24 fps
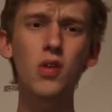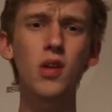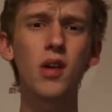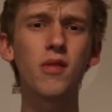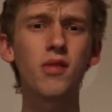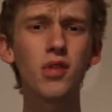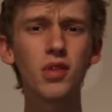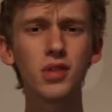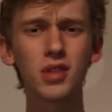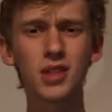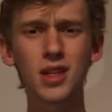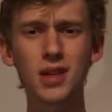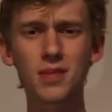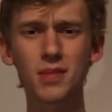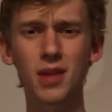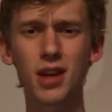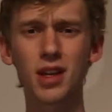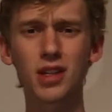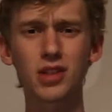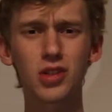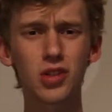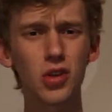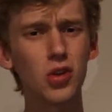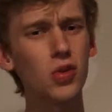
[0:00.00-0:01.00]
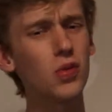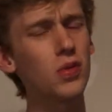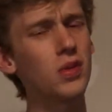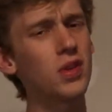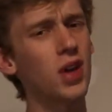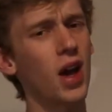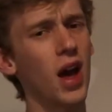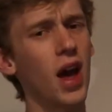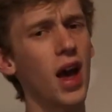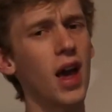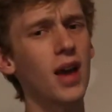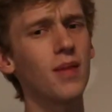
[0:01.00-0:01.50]
I've used them like 2
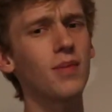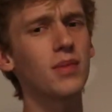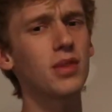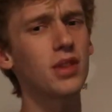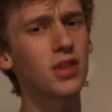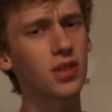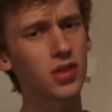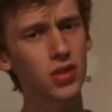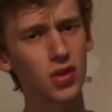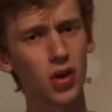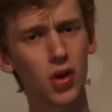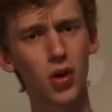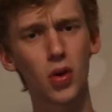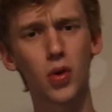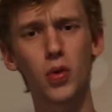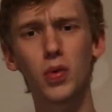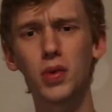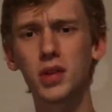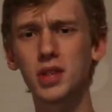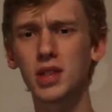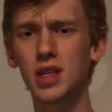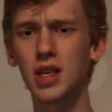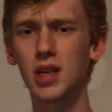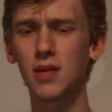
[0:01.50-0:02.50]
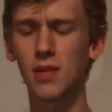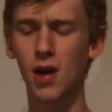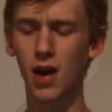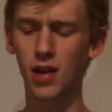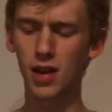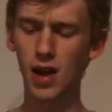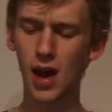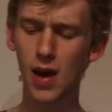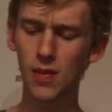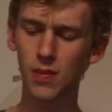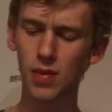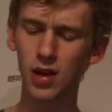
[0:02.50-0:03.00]
times, so we'll see
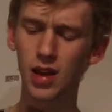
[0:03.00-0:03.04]
about that.